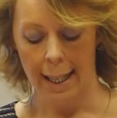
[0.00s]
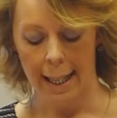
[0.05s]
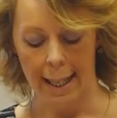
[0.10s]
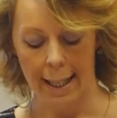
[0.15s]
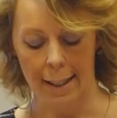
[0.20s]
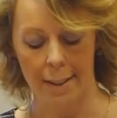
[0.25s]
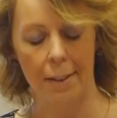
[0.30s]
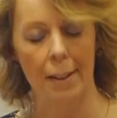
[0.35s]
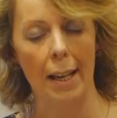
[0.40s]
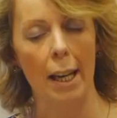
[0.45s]

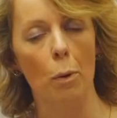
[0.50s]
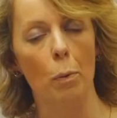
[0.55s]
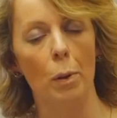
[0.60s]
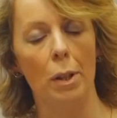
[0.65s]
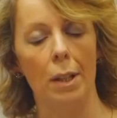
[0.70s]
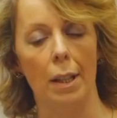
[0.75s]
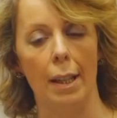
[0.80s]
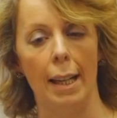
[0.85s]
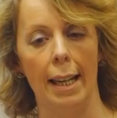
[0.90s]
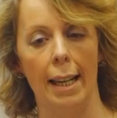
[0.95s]
and they
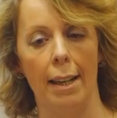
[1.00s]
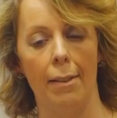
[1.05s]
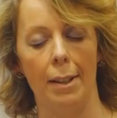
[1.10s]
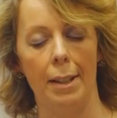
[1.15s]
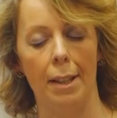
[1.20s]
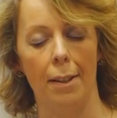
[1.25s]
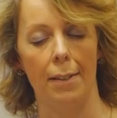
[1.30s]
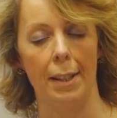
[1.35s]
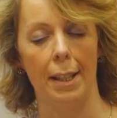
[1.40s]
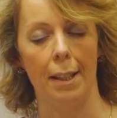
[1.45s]
would declare a
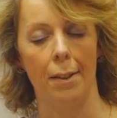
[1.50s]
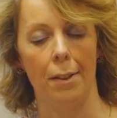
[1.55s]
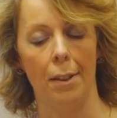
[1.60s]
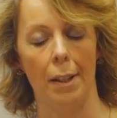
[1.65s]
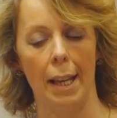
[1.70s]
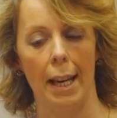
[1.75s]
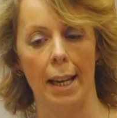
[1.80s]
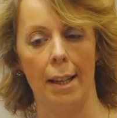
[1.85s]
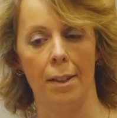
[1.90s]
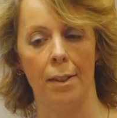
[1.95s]
dividend
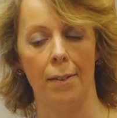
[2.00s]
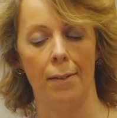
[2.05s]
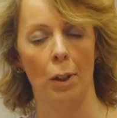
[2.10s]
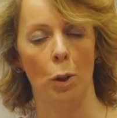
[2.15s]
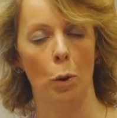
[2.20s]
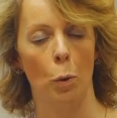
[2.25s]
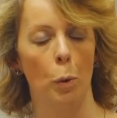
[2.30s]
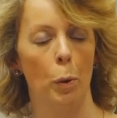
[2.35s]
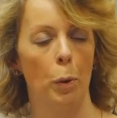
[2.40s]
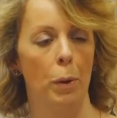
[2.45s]
at the end of the
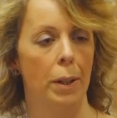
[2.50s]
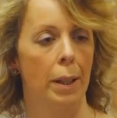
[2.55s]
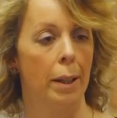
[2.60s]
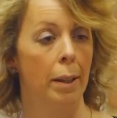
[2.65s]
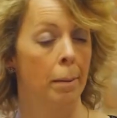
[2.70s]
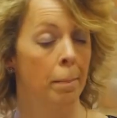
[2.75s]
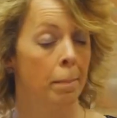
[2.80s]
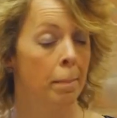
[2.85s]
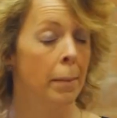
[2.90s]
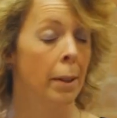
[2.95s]

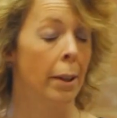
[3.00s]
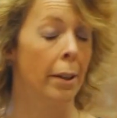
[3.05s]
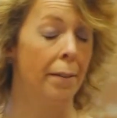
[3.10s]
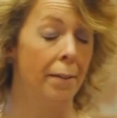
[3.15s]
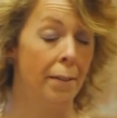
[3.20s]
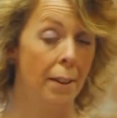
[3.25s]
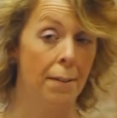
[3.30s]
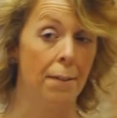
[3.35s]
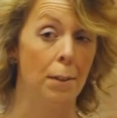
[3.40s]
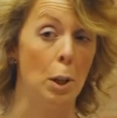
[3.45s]
quarter of
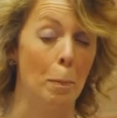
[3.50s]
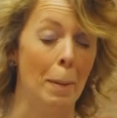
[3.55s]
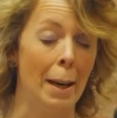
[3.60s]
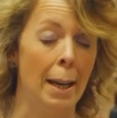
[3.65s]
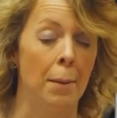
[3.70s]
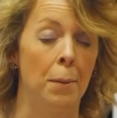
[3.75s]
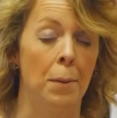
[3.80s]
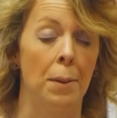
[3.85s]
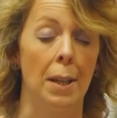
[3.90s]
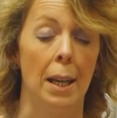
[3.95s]

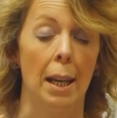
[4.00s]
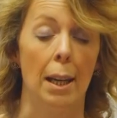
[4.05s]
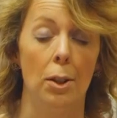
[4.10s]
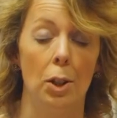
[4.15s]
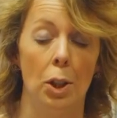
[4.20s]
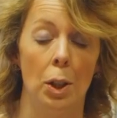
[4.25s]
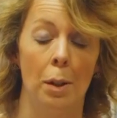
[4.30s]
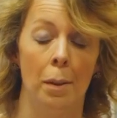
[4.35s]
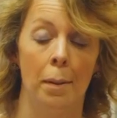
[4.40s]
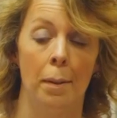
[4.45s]
£50
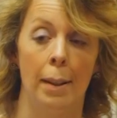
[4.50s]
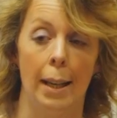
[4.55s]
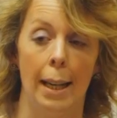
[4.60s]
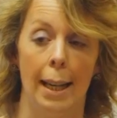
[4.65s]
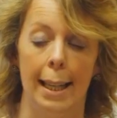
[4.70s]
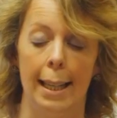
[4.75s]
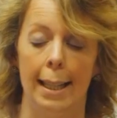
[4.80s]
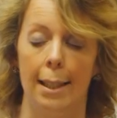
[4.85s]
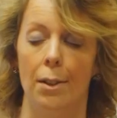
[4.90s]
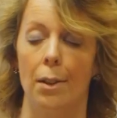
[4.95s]
each,
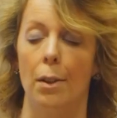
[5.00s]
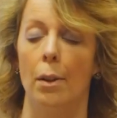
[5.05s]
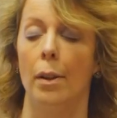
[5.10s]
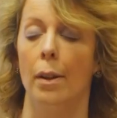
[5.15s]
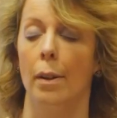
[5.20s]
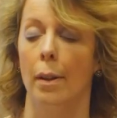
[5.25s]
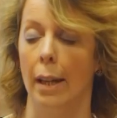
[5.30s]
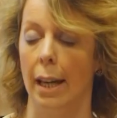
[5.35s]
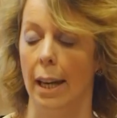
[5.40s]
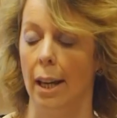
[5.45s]
and
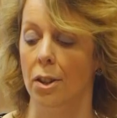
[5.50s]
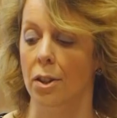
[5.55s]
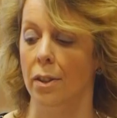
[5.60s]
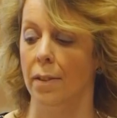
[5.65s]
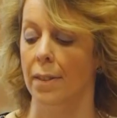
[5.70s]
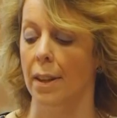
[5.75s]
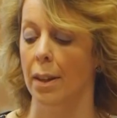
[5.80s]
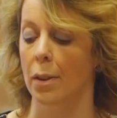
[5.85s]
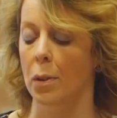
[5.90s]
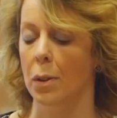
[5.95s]
each
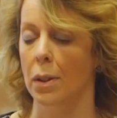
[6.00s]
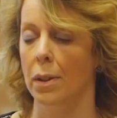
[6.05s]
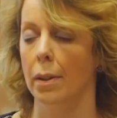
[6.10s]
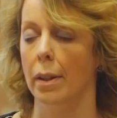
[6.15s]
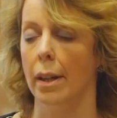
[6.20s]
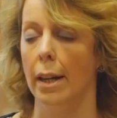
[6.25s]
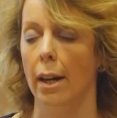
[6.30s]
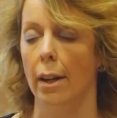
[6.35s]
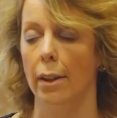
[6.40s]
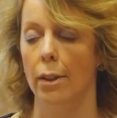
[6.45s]
of those
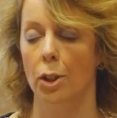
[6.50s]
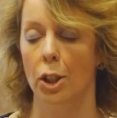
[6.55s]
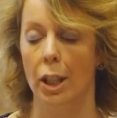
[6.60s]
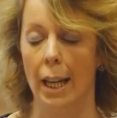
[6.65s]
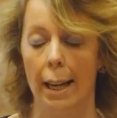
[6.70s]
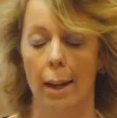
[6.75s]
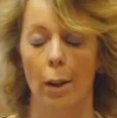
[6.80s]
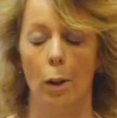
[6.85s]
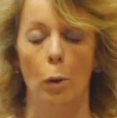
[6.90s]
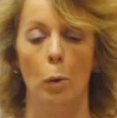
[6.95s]

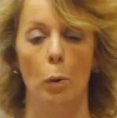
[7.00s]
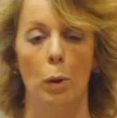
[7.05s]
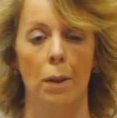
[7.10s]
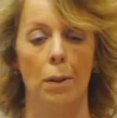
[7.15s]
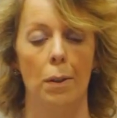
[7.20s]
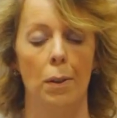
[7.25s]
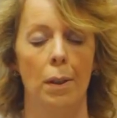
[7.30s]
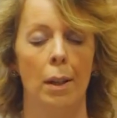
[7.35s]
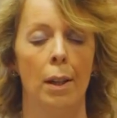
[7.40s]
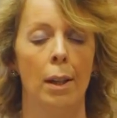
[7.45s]

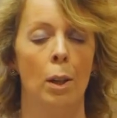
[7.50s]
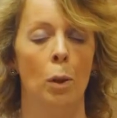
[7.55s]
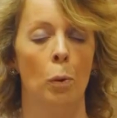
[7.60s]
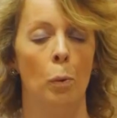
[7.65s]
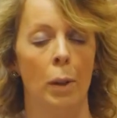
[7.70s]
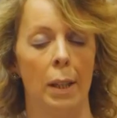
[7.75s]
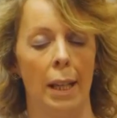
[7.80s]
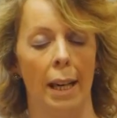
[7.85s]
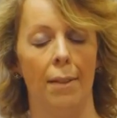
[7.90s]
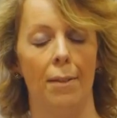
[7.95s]
shareholders
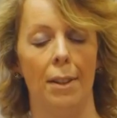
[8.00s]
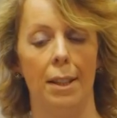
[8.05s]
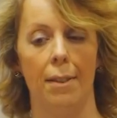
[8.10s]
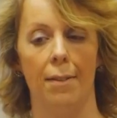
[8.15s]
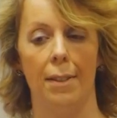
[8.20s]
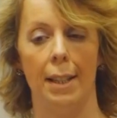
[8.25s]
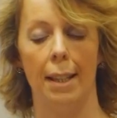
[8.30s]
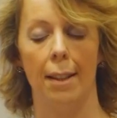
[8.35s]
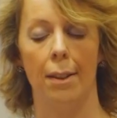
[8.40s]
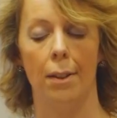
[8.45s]
would have a
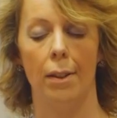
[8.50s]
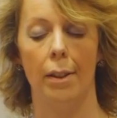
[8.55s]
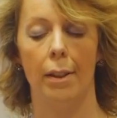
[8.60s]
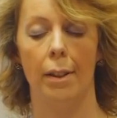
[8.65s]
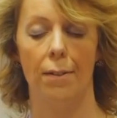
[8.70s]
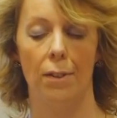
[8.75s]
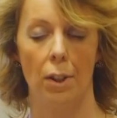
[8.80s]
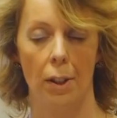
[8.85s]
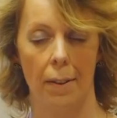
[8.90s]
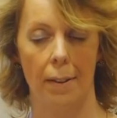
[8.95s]
dividend
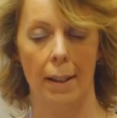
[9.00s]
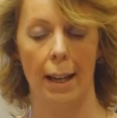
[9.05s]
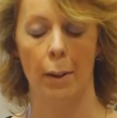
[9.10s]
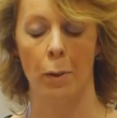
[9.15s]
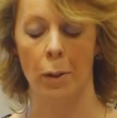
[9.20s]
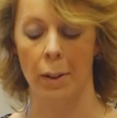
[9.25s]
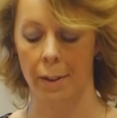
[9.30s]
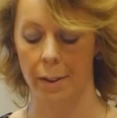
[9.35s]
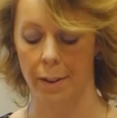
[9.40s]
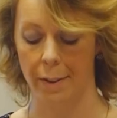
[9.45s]
of
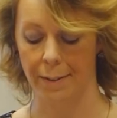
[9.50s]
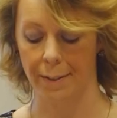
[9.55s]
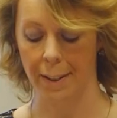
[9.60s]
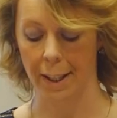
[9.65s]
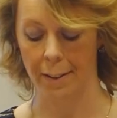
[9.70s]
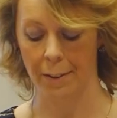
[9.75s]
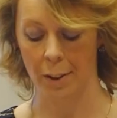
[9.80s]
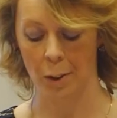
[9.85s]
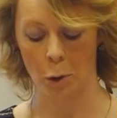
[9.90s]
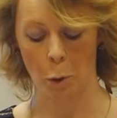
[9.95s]

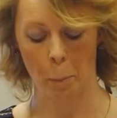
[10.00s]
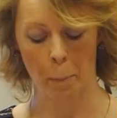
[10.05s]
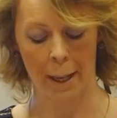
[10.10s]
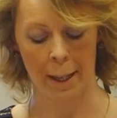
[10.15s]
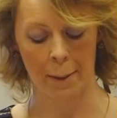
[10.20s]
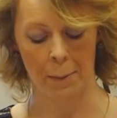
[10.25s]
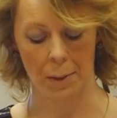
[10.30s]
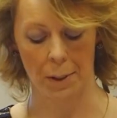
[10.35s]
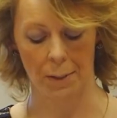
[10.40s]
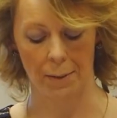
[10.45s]

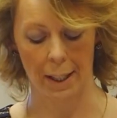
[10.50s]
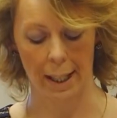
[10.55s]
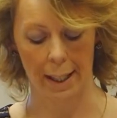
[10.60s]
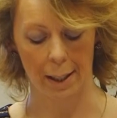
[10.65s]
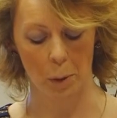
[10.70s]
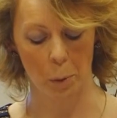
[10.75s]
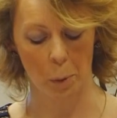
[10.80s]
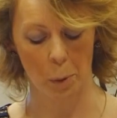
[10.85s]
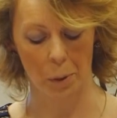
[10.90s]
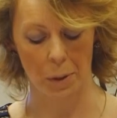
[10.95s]
£2,500 for
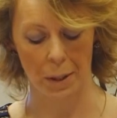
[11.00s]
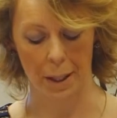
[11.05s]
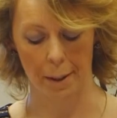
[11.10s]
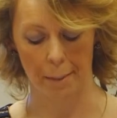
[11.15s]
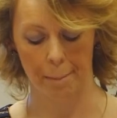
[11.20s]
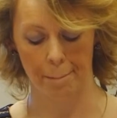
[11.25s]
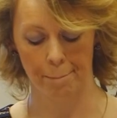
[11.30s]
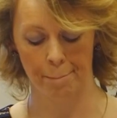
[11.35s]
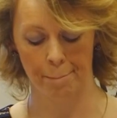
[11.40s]
that quarter.